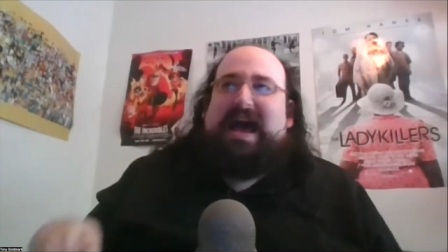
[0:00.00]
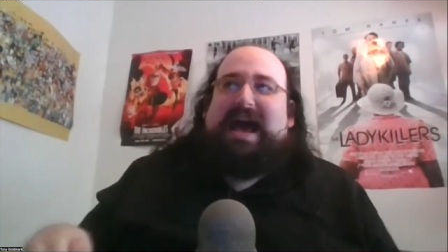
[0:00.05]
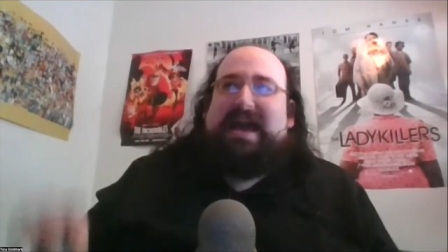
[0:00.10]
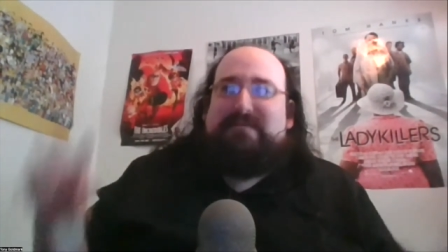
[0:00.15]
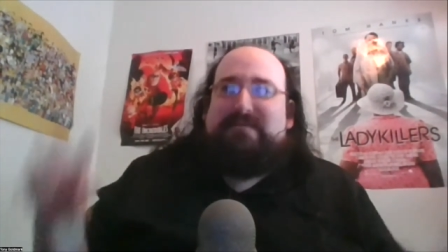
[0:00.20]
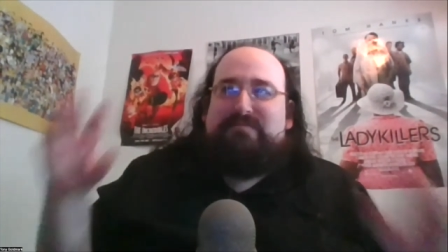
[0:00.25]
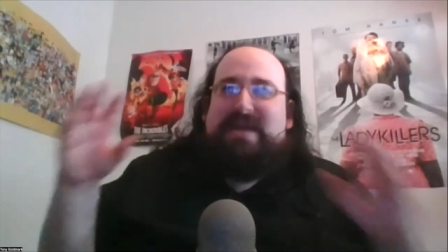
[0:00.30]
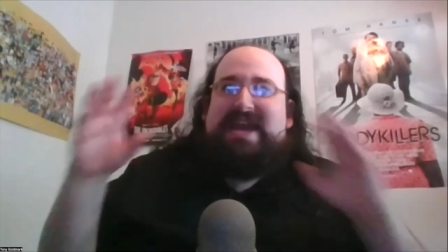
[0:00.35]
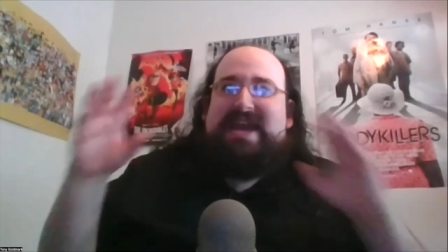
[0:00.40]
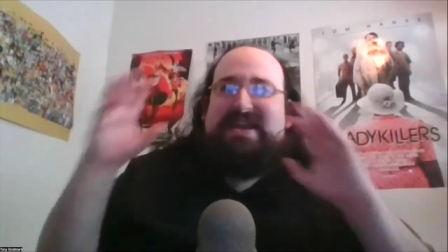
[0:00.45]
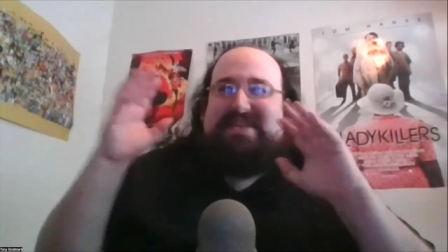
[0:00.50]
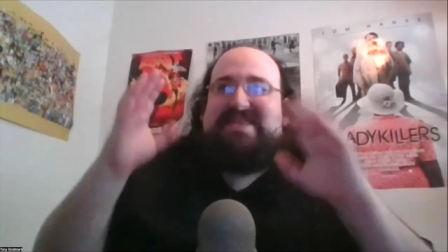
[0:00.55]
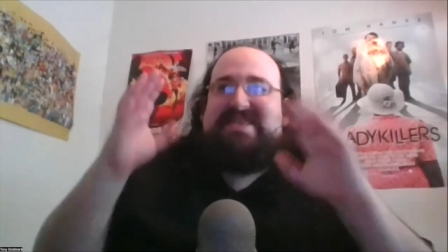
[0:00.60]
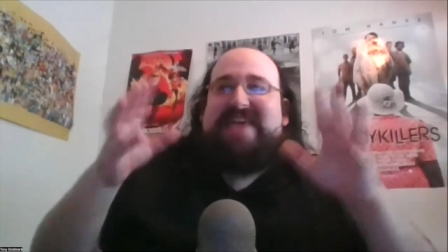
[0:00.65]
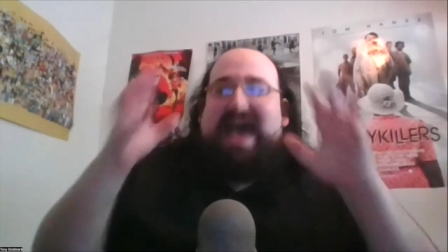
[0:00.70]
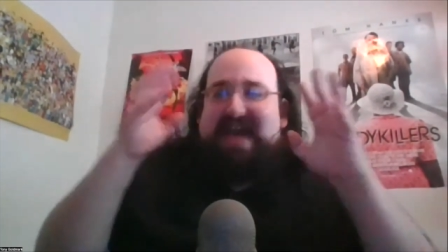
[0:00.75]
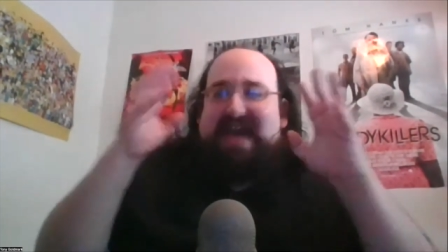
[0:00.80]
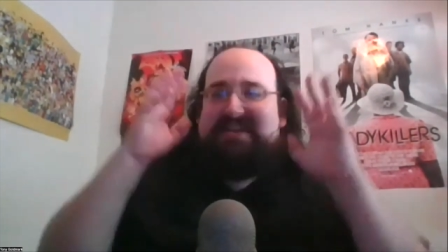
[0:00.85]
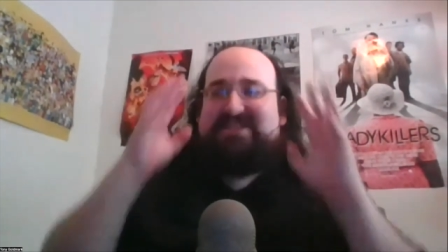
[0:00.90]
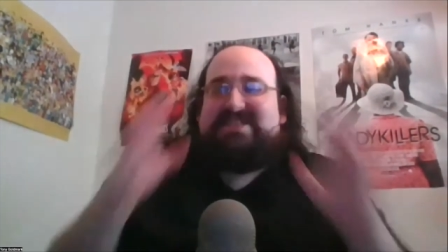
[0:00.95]
I made
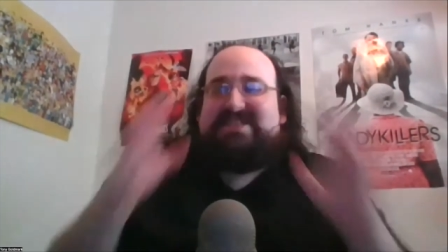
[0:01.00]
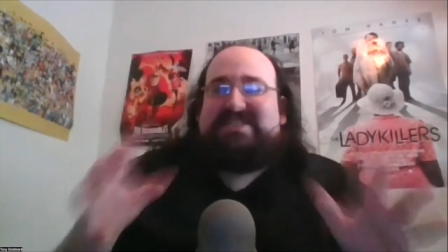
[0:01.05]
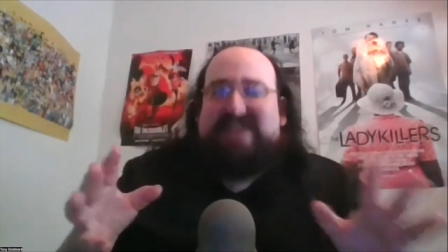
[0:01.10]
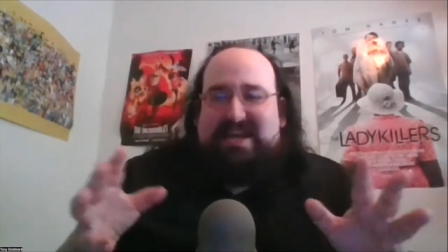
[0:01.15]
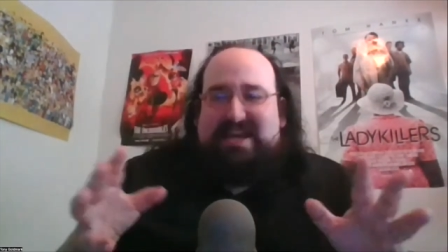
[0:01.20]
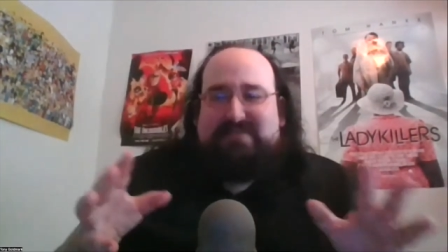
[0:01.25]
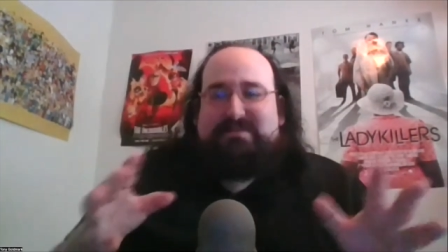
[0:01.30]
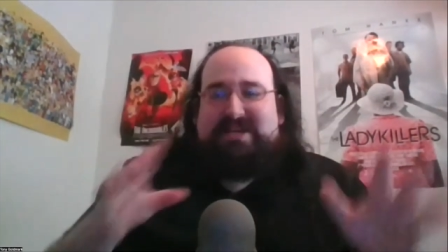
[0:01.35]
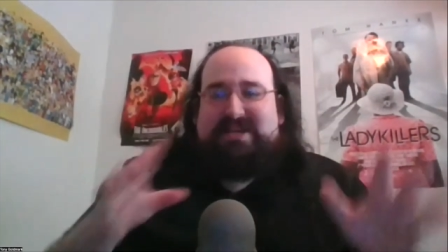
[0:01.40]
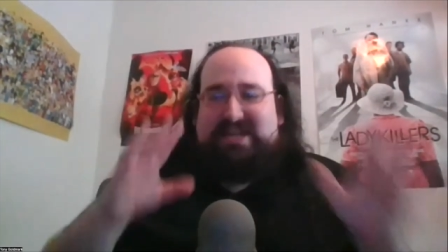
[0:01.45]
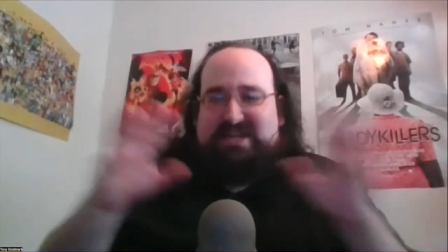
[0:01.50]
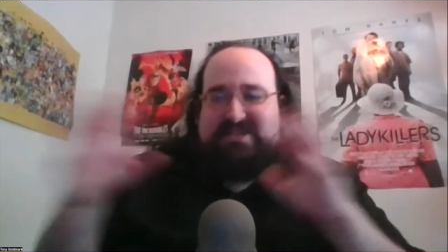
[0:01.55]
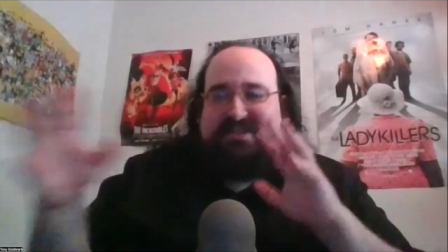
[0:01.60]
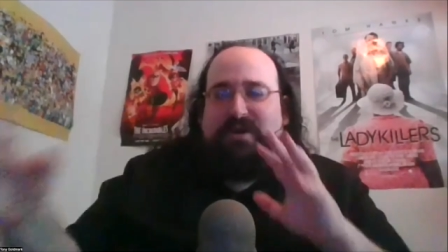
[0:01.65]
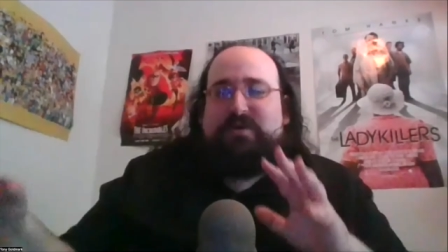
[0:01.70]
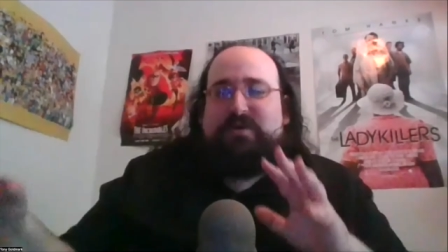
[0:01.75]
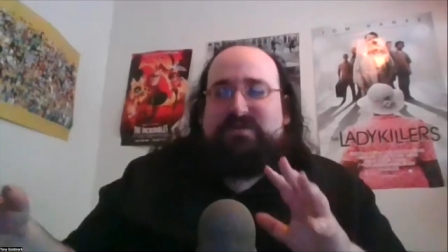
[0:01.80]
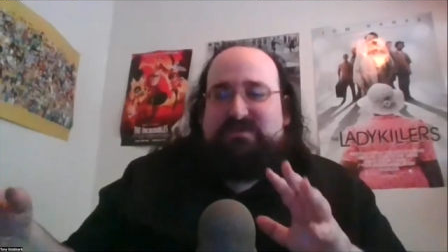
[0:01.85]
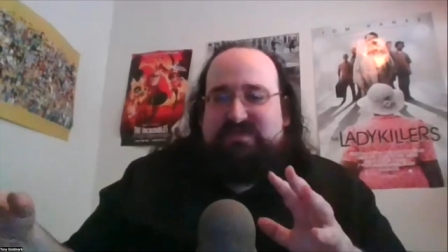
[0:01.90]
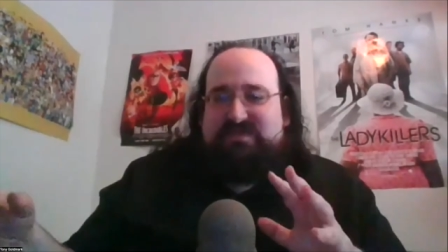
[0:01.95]
that segment its
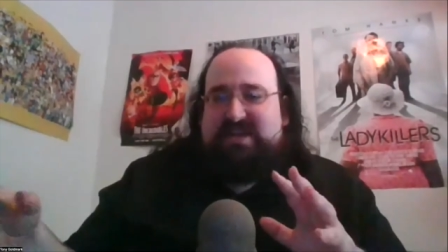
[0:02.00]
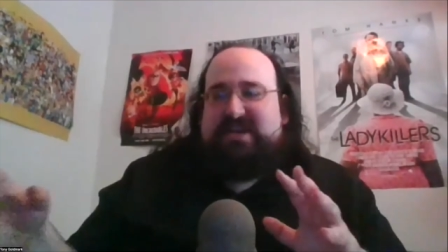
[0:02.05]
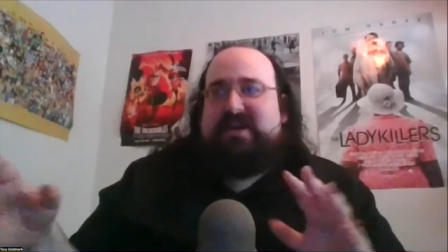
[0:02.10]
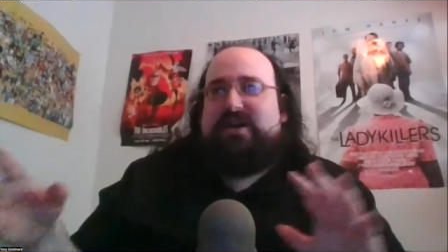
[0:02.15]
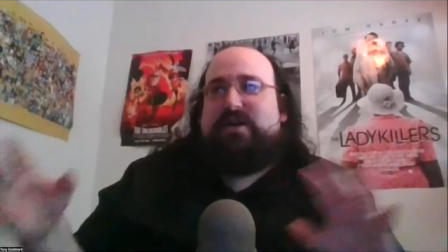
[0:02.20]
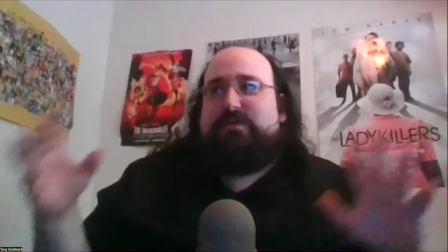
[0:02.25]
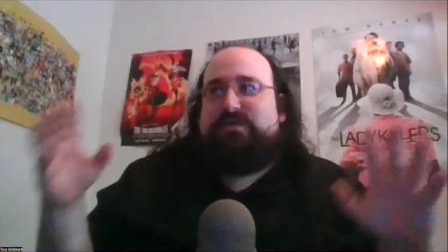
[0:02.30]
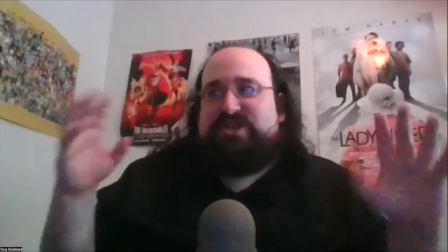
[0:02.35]
own video,